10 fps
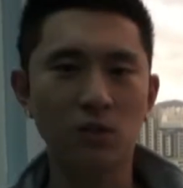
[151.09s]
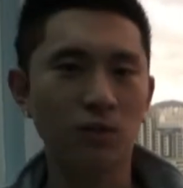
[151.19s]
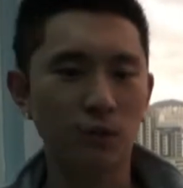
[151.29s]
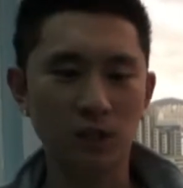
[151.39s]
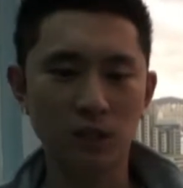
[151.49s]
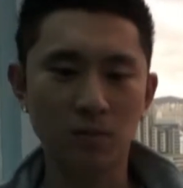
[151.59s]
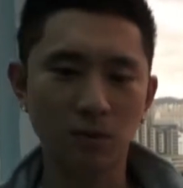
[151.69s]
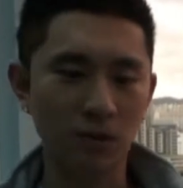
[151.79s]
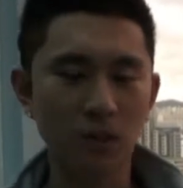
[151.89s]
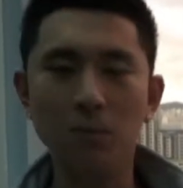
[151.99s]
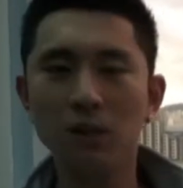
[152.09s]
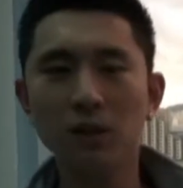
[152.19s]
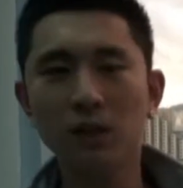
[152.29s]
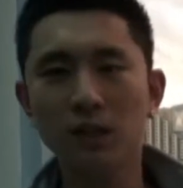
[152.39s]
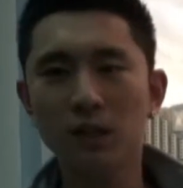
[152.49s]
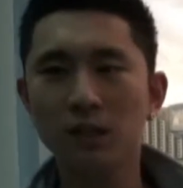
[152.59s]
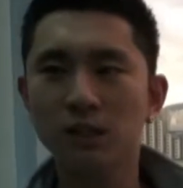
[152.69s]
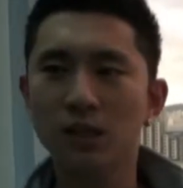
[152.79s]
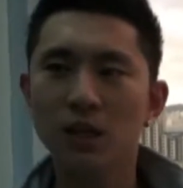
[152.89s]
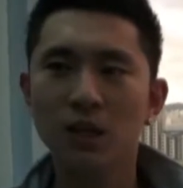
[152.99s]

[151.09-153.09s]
So for example, their similarities,